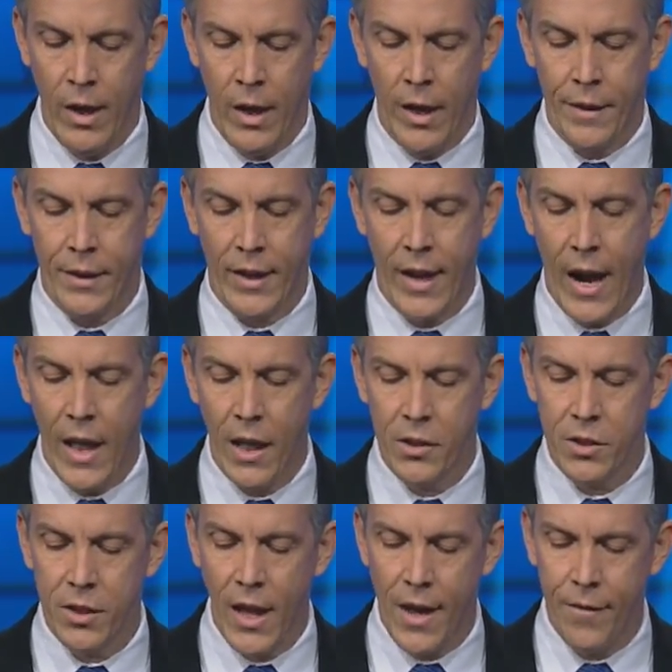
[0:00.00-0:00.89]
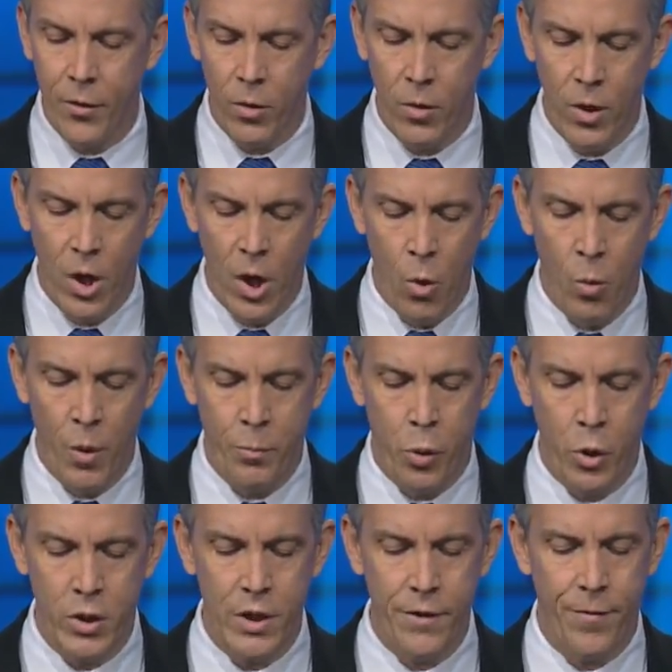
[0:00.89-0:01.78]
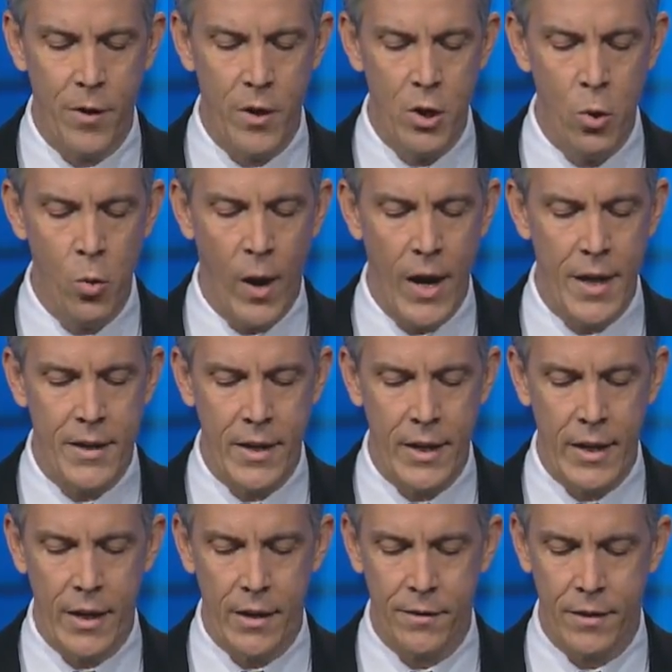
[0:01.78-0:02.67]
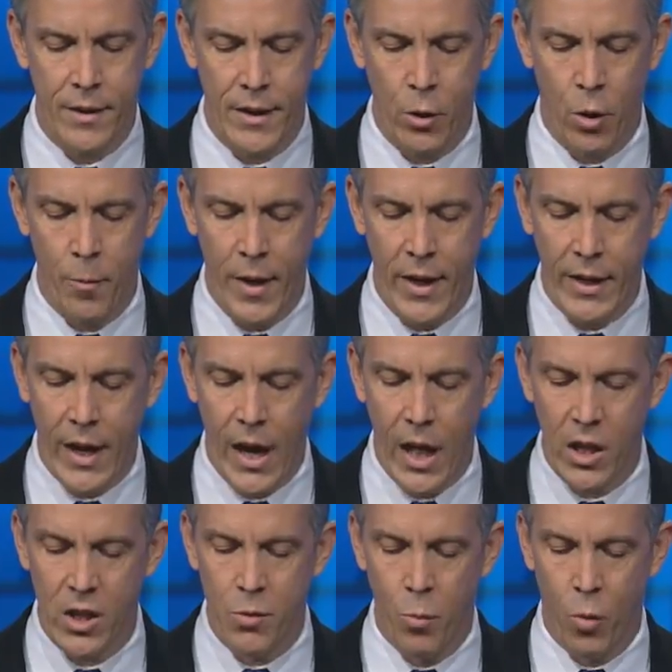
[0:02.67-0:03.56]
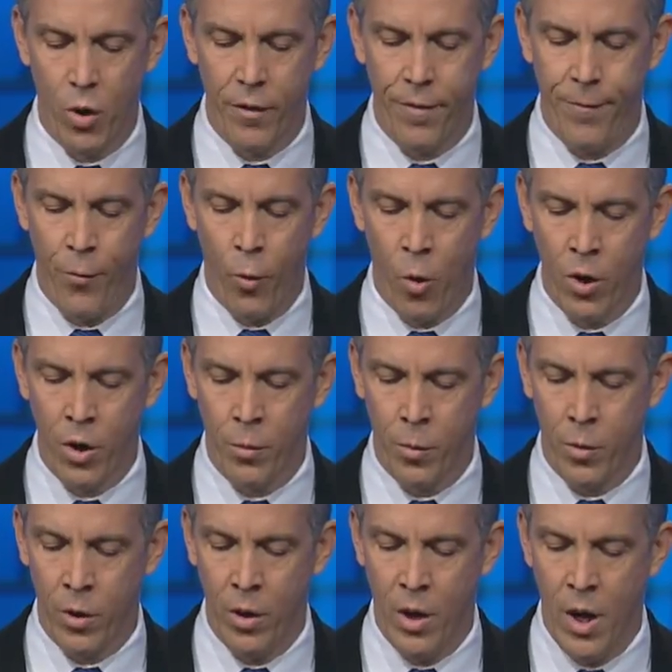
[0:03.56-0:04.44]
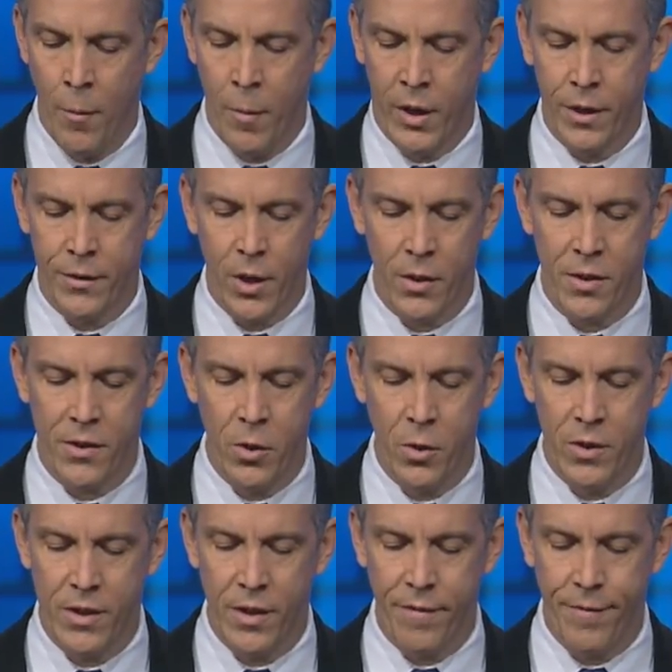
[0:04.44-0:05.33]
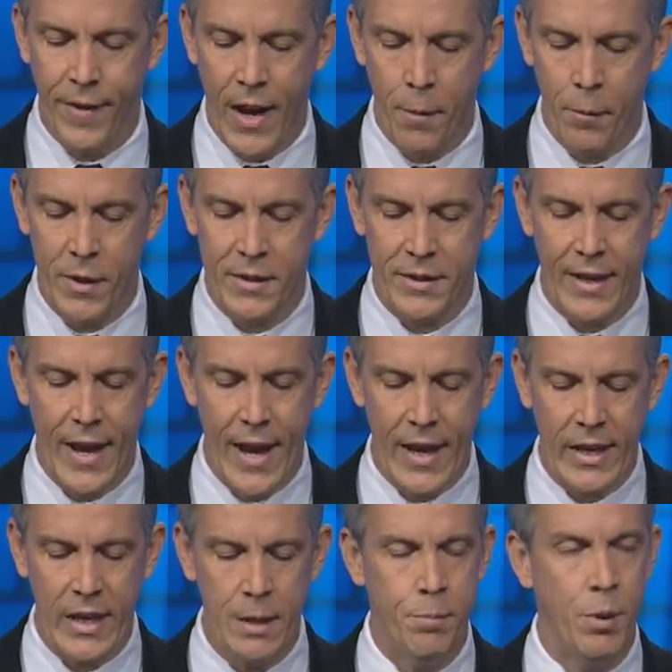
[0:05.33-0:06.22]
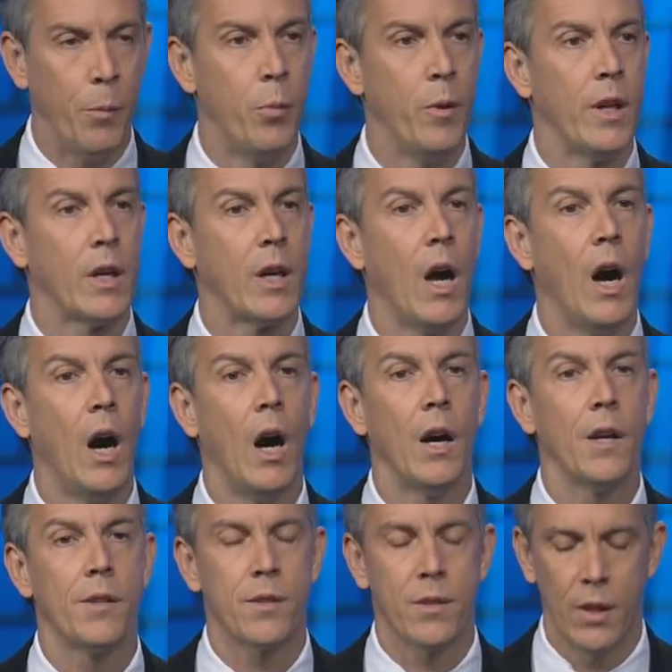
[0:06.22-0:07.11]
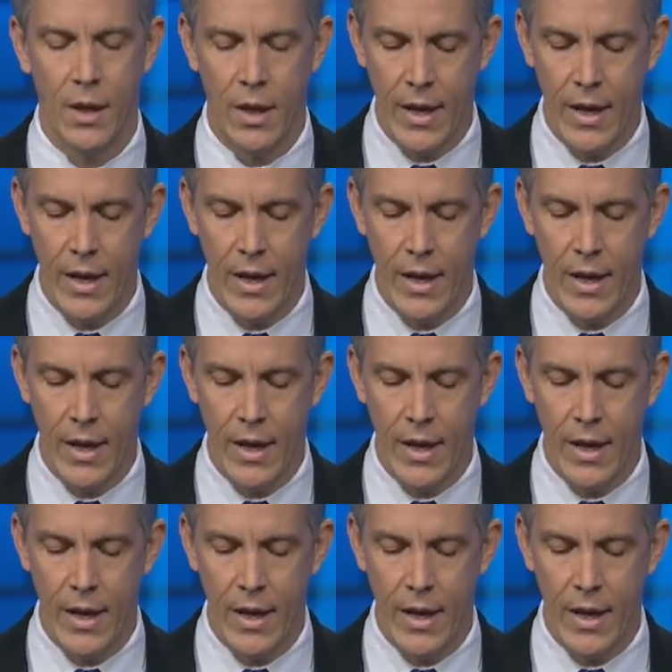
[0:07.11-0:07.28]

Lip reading: At the college level, we're pushing for new ideas that will make college more affordable because our students and families can't keep up with the costs.